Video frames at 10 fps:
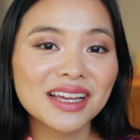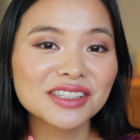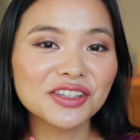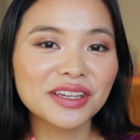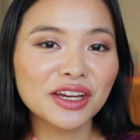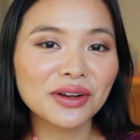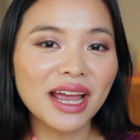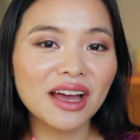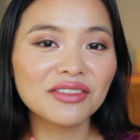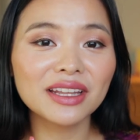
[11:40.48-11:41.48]
So here we
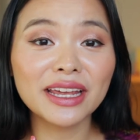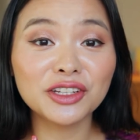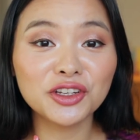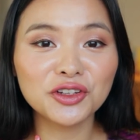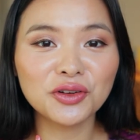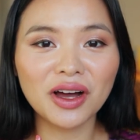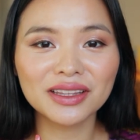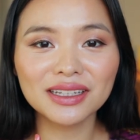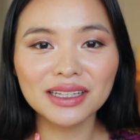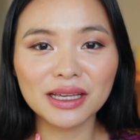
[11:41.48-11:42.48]
have Les Nus
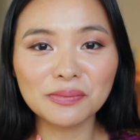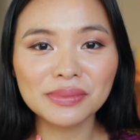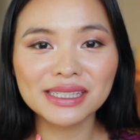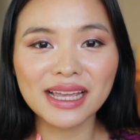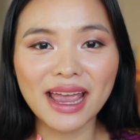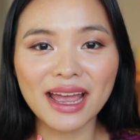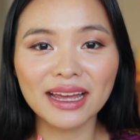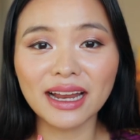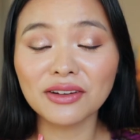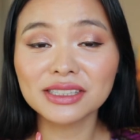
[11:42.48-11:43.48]
on the lips,
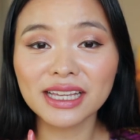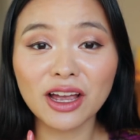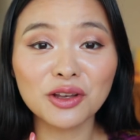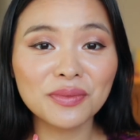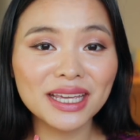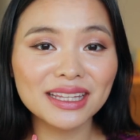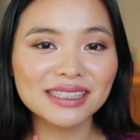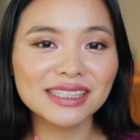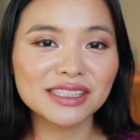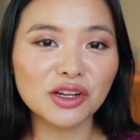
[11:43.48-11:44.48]
and I would say on me,
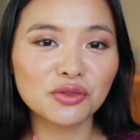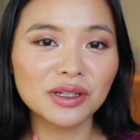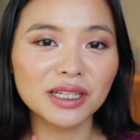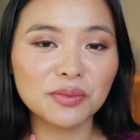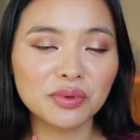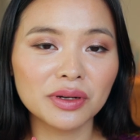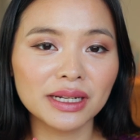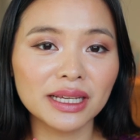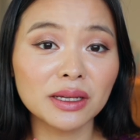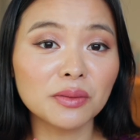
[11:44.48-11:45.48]
this is a really
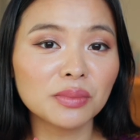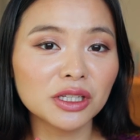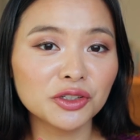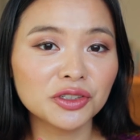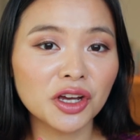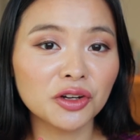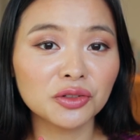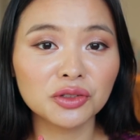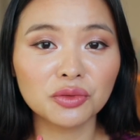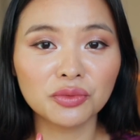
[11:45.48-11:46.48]
pretty
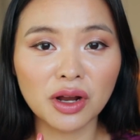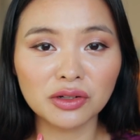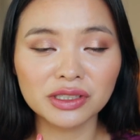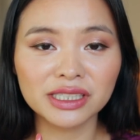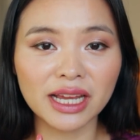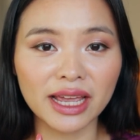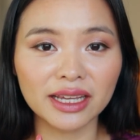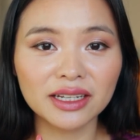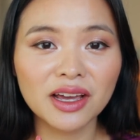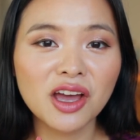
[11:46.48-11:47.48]
blue-toned rose
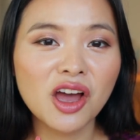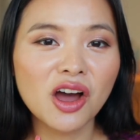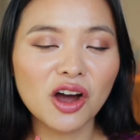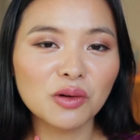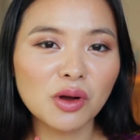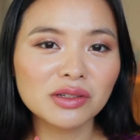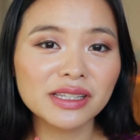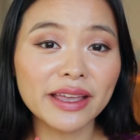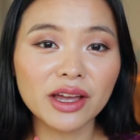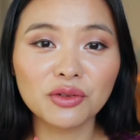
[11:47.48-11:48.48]
shade, almost
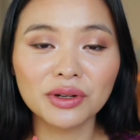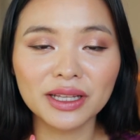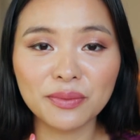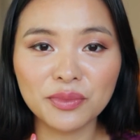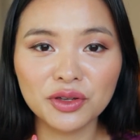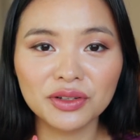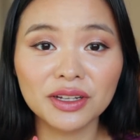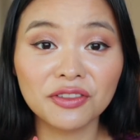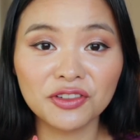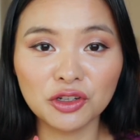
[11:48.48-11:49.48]
like a really
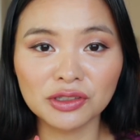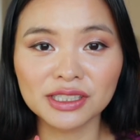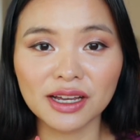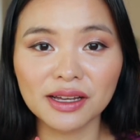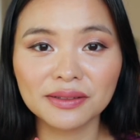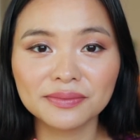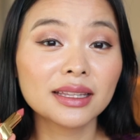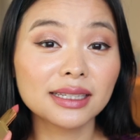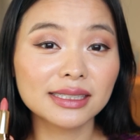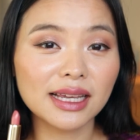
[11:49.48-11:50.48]
muted fuchsia.
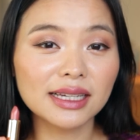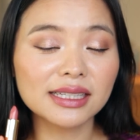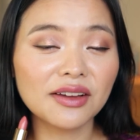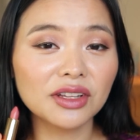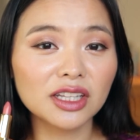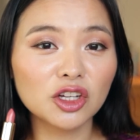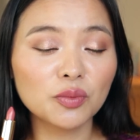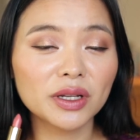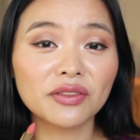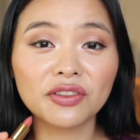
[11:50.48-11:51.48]
This does have a little
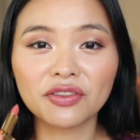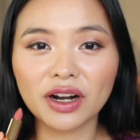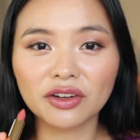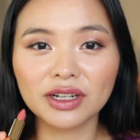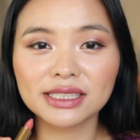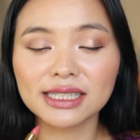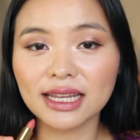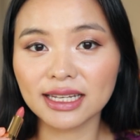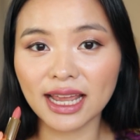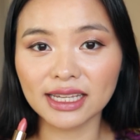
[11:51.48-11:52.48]
bit of fragrance
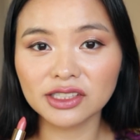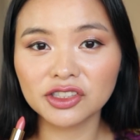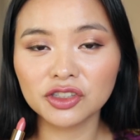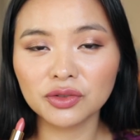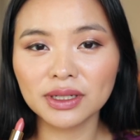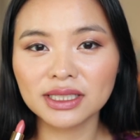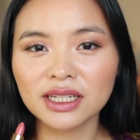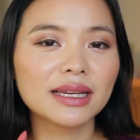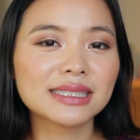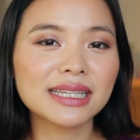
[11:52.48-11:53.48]
and taste to it.
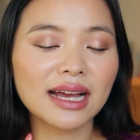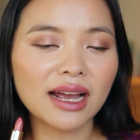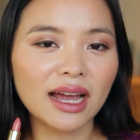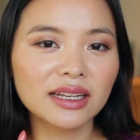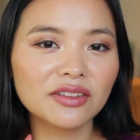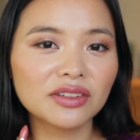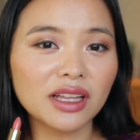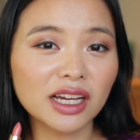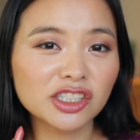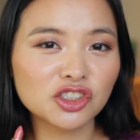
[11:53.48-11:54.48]
It's that kind of
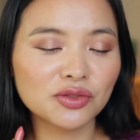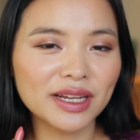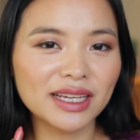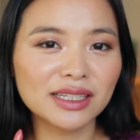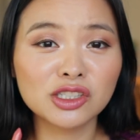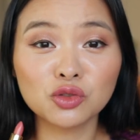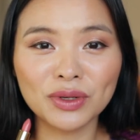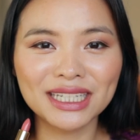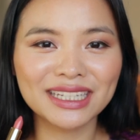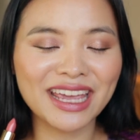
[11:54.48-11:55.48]
luxury
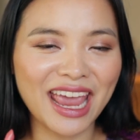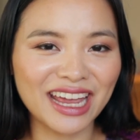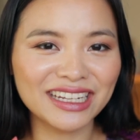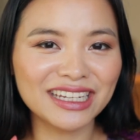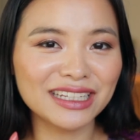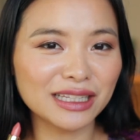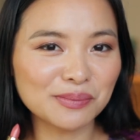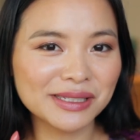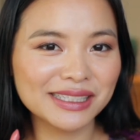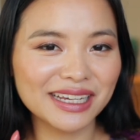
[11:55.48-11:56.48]
sweet candy
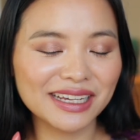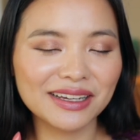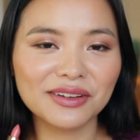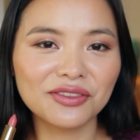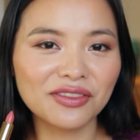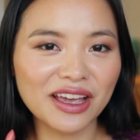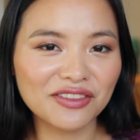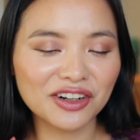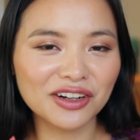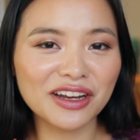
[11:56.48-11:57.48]
lipstick
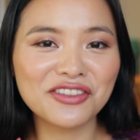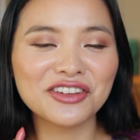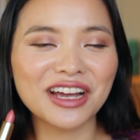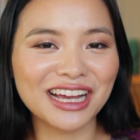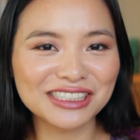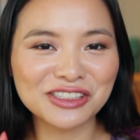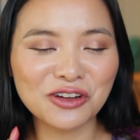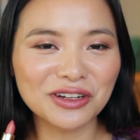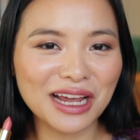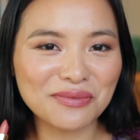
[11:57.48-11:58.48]
flavor, if you guys
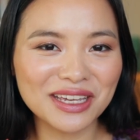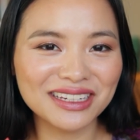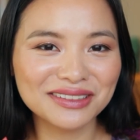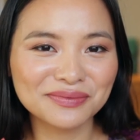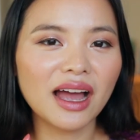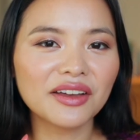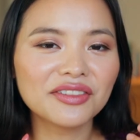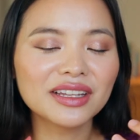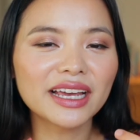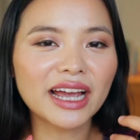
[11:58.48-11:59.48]
know what I mean. I
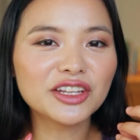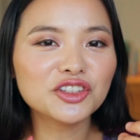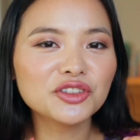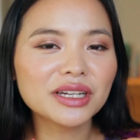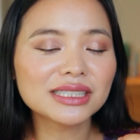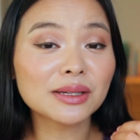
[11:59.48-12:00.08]
feel like I do get